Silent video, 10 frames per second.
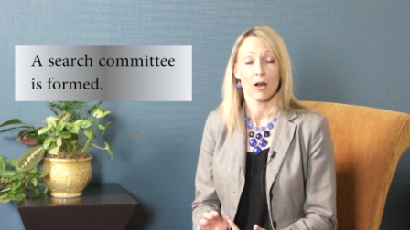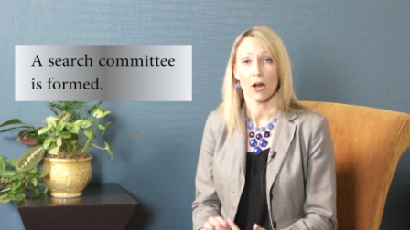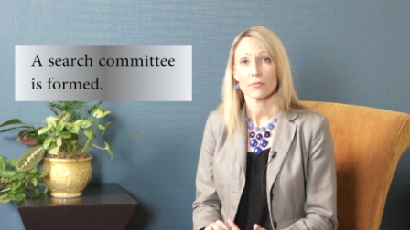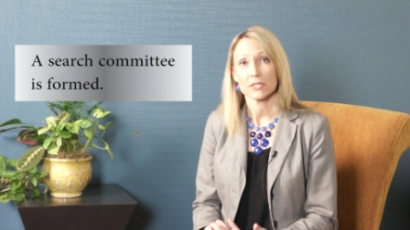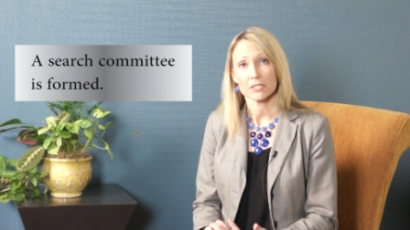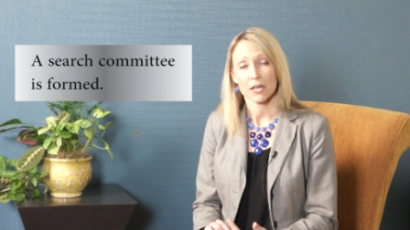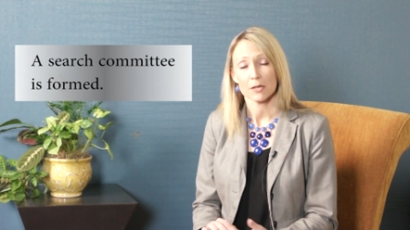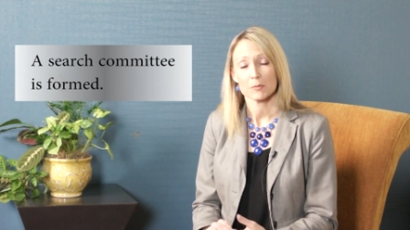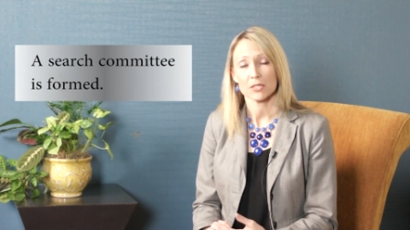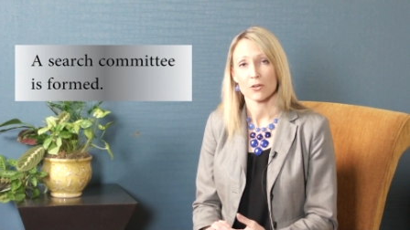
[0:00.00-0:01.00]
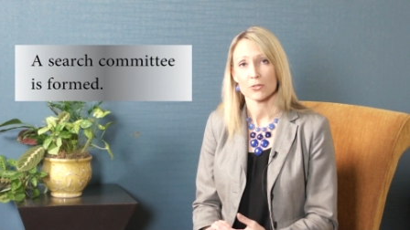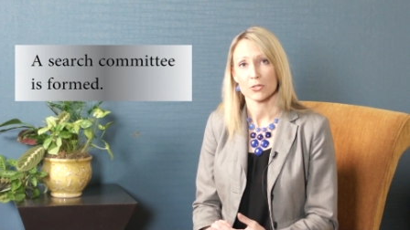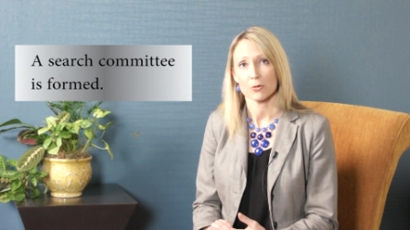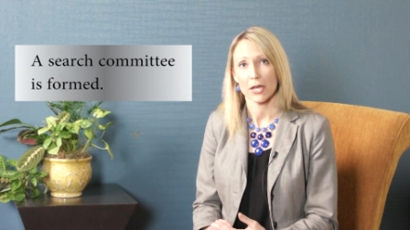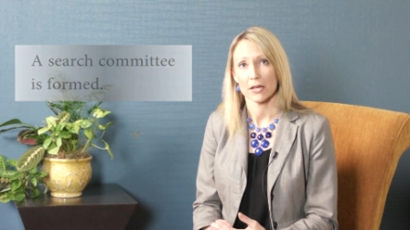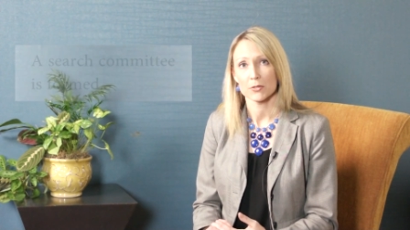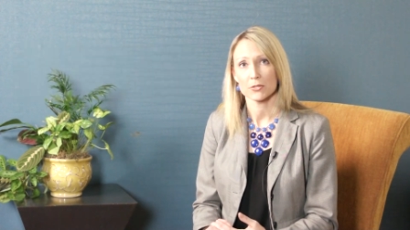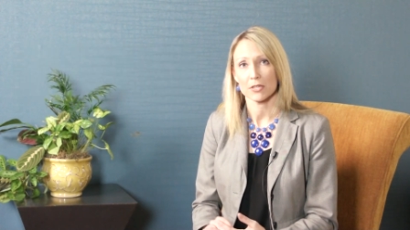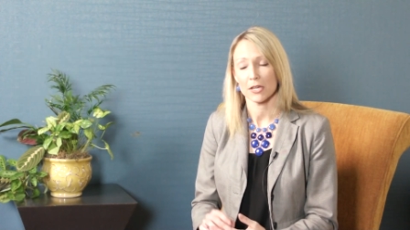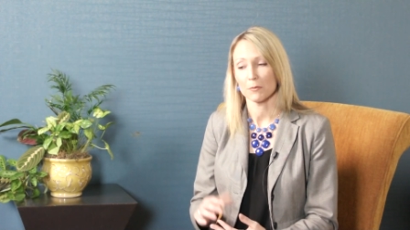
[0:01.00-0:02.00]
Oftentimes it also
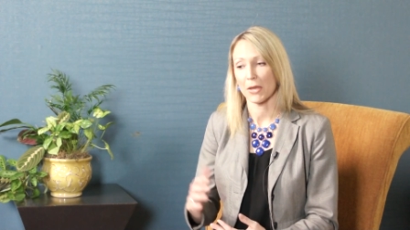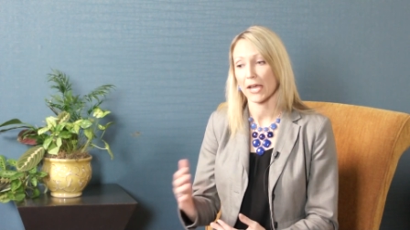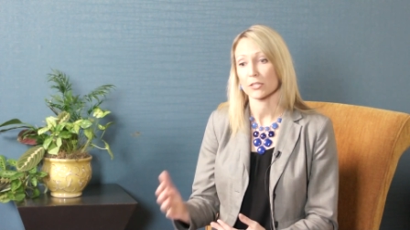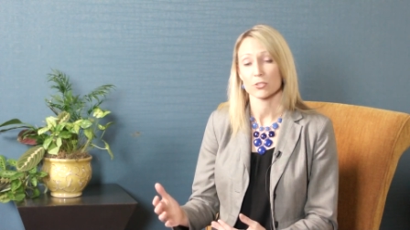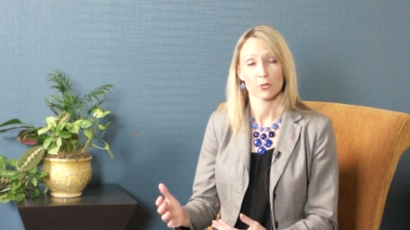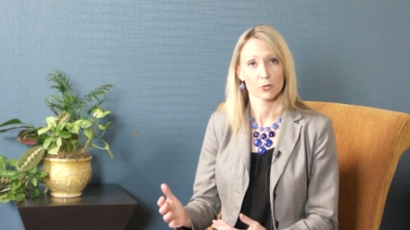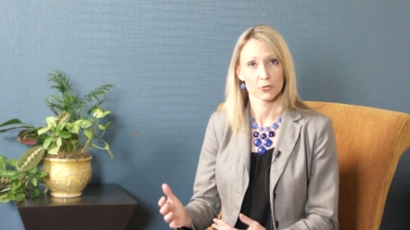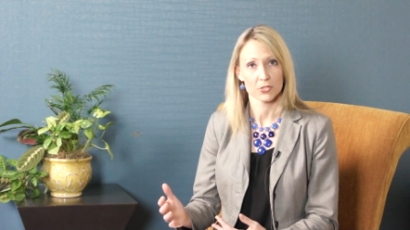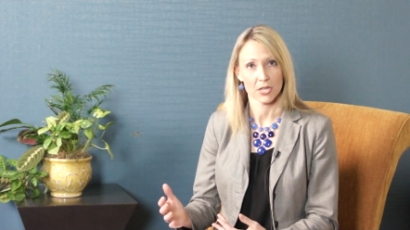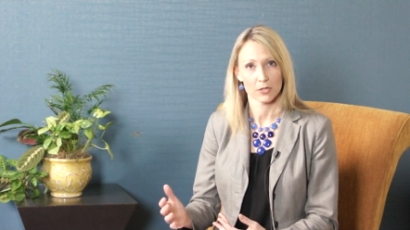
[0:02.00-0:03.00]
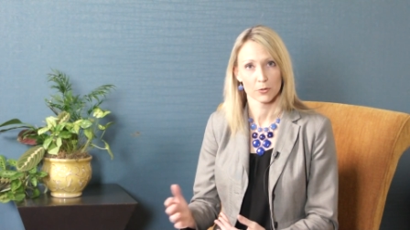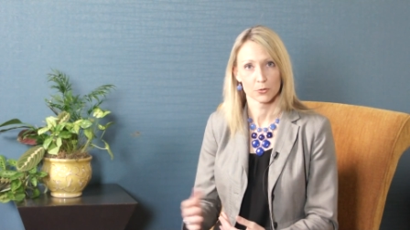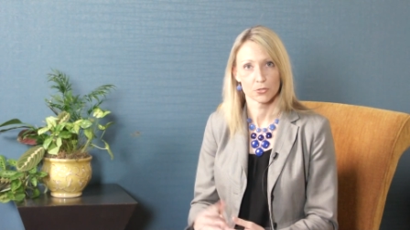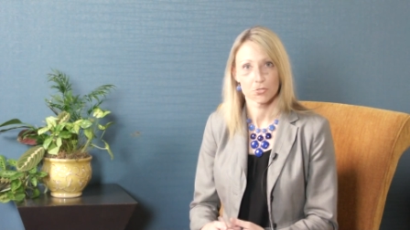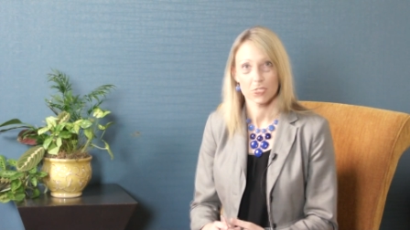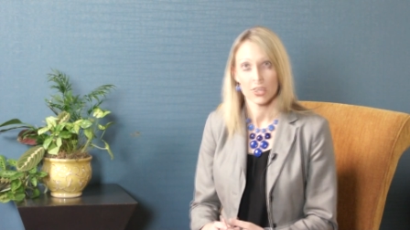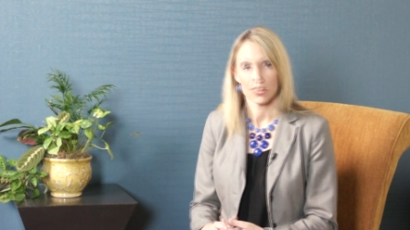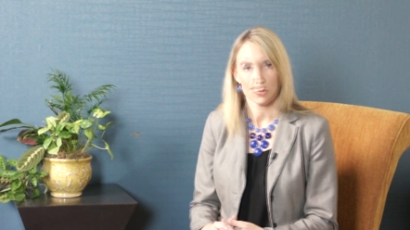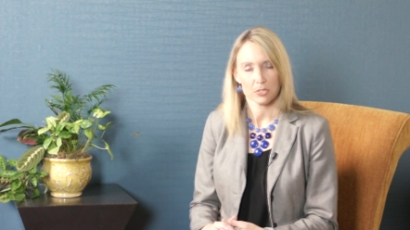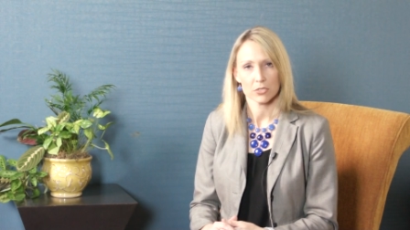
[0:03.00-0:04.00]
has um, external stakeholders.
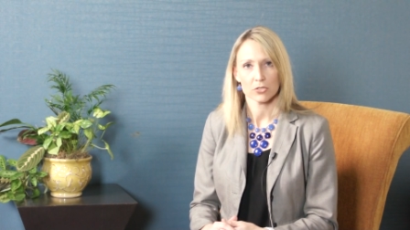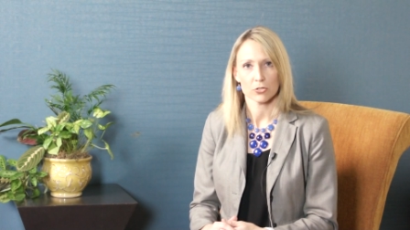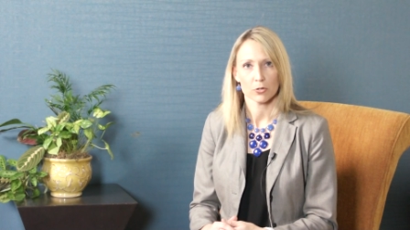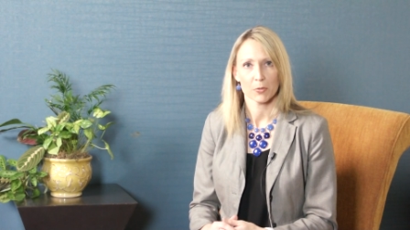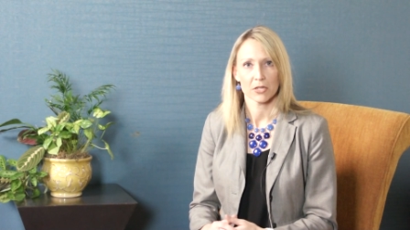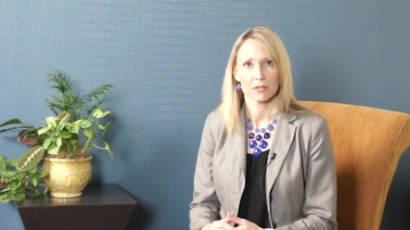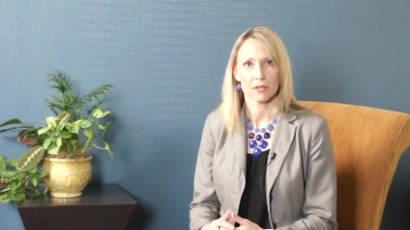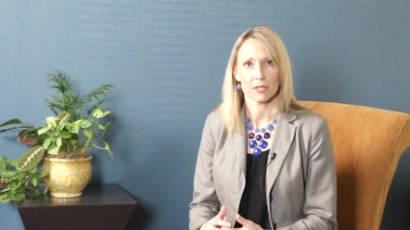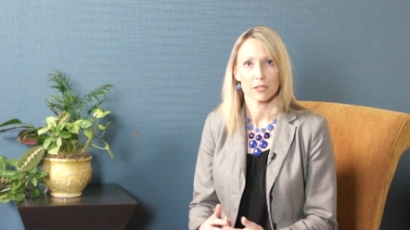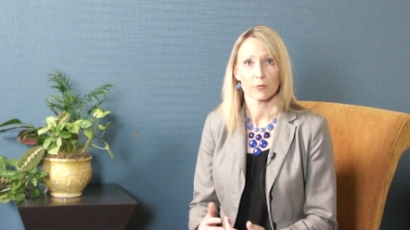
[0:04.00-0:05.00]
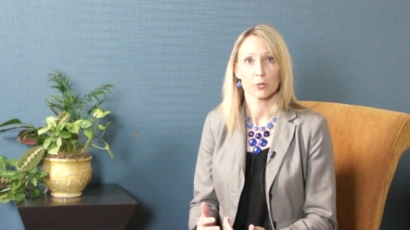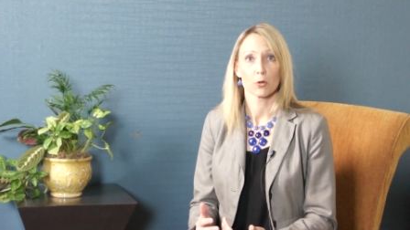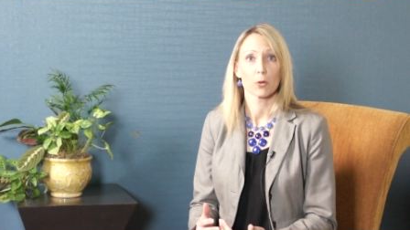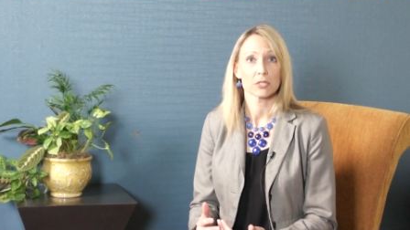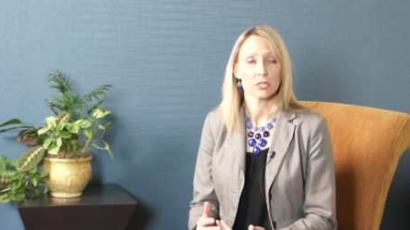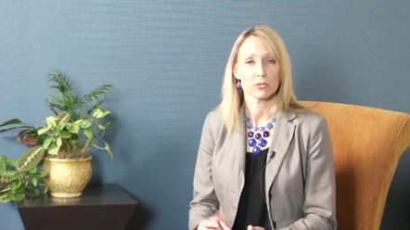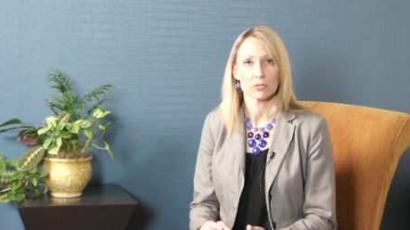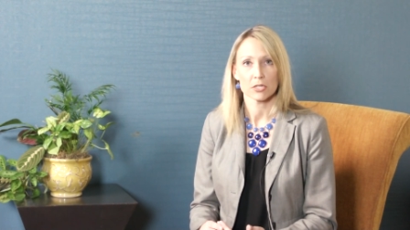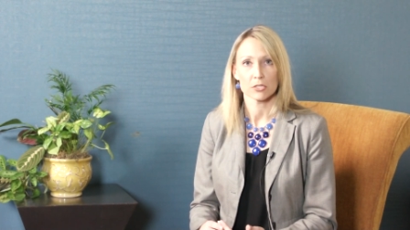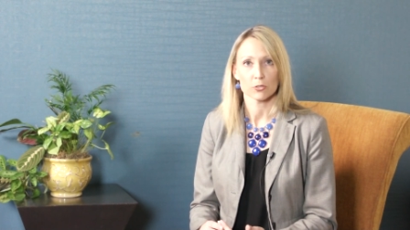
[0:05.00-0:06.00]
You want to determine if you're going to
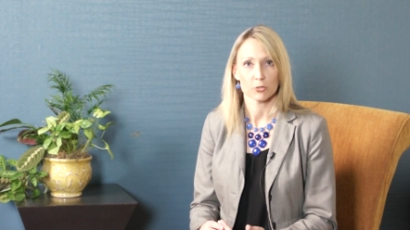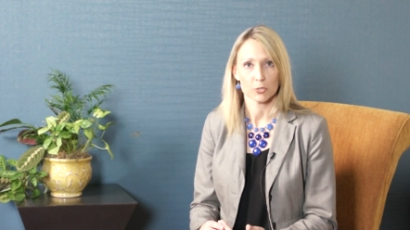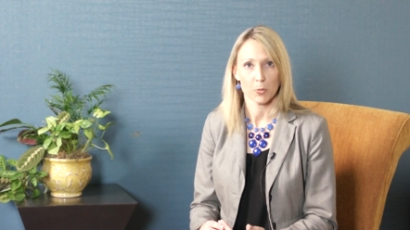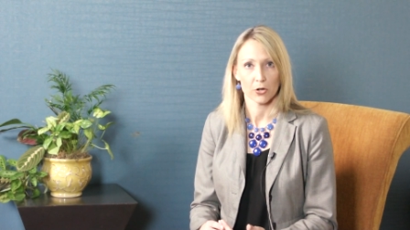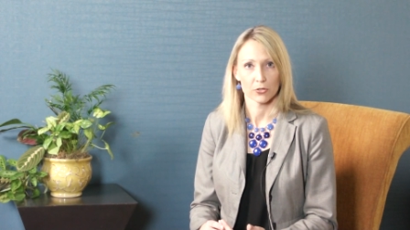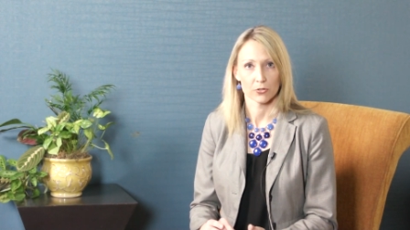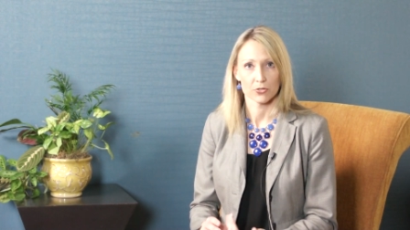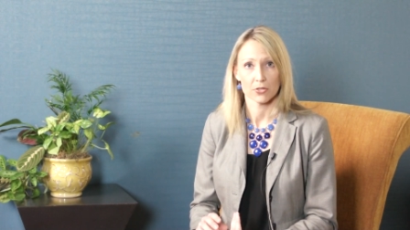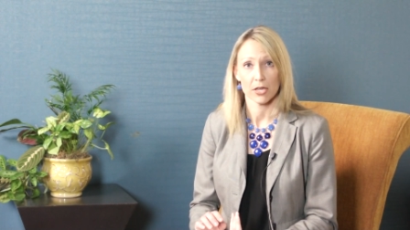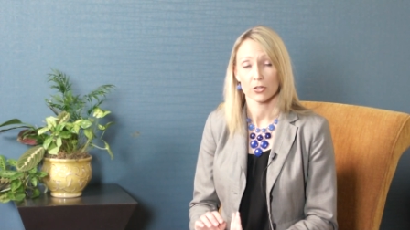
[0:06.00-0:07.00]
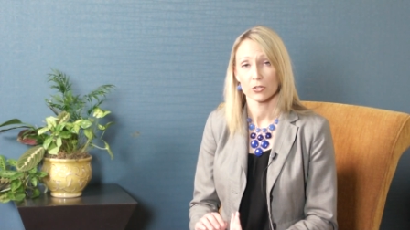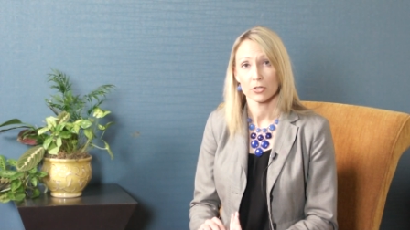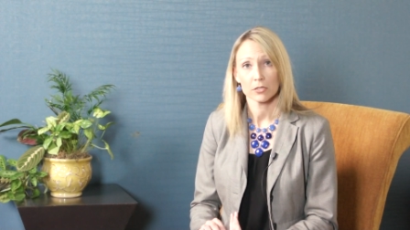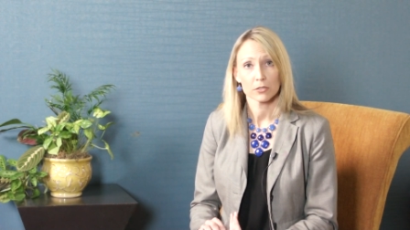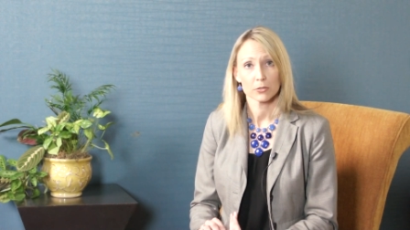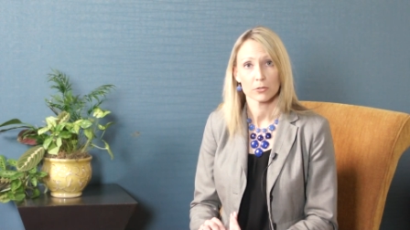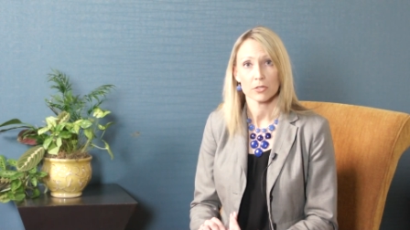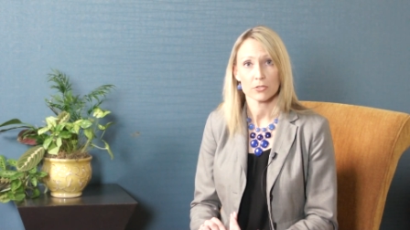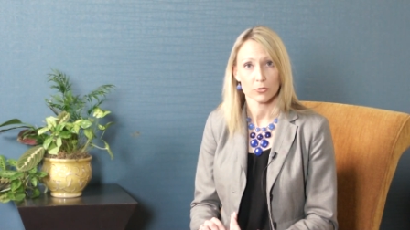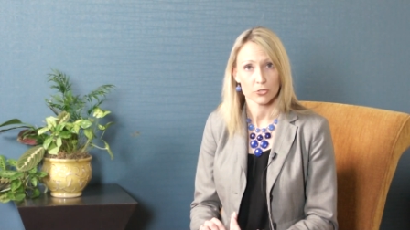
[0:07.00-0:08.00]
use any search partners. That could include
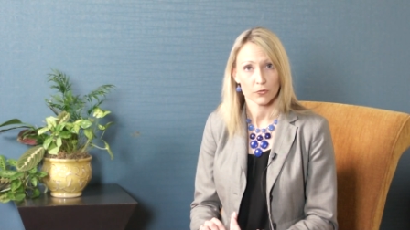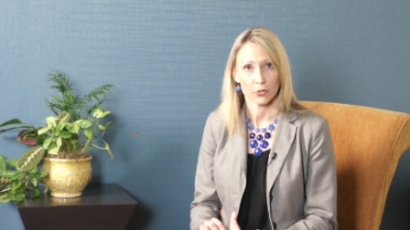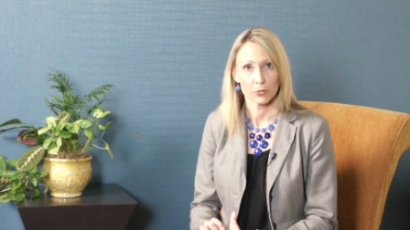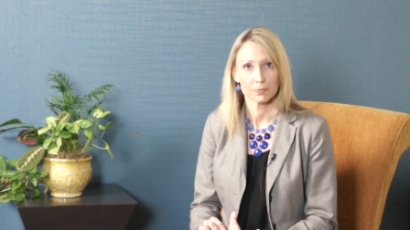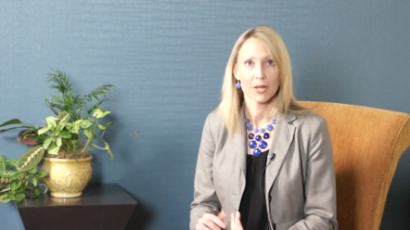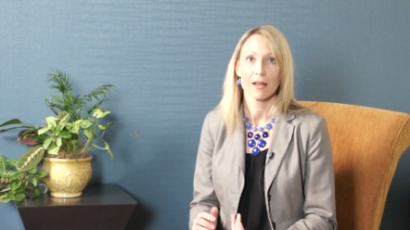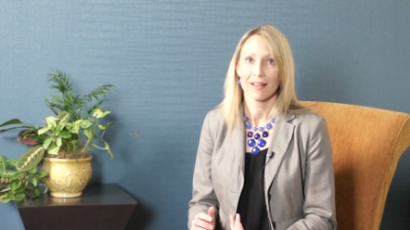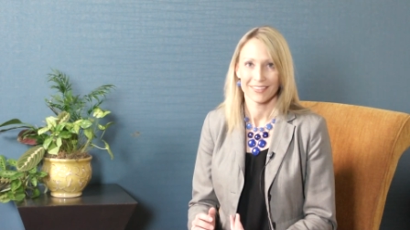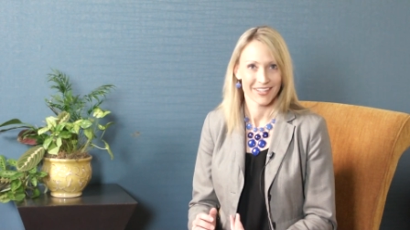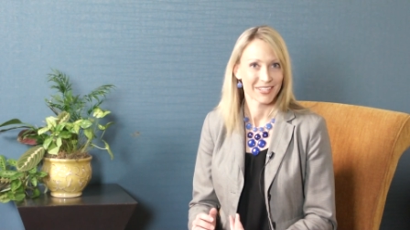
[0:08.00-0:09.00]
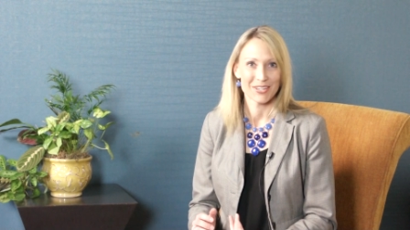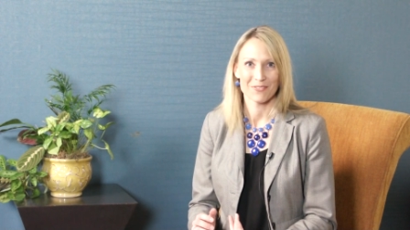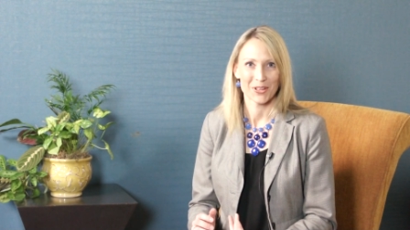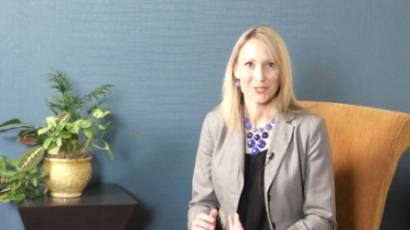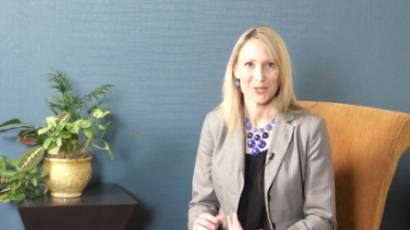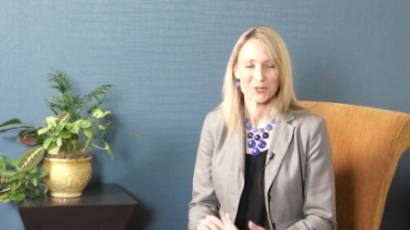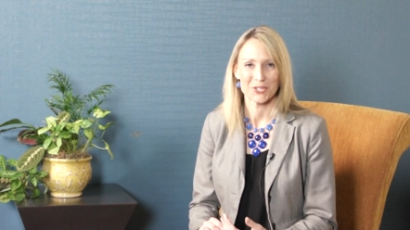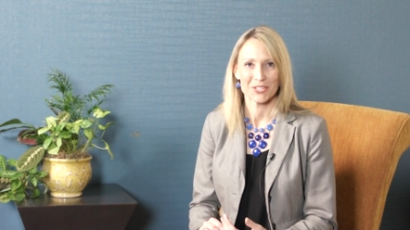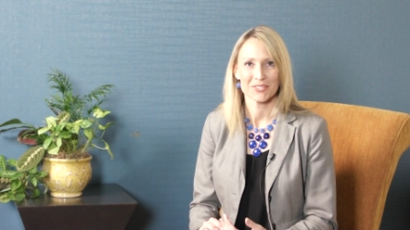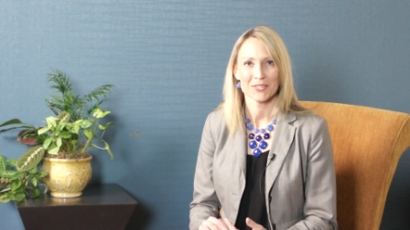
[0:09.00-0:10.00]
a search firm like EFL
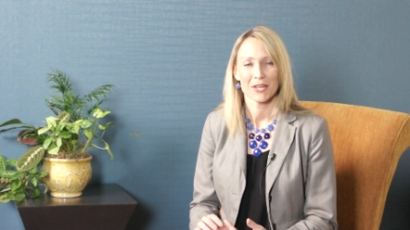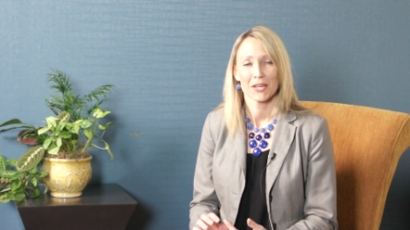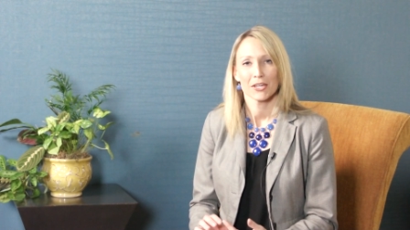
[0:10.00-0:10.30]
Associates.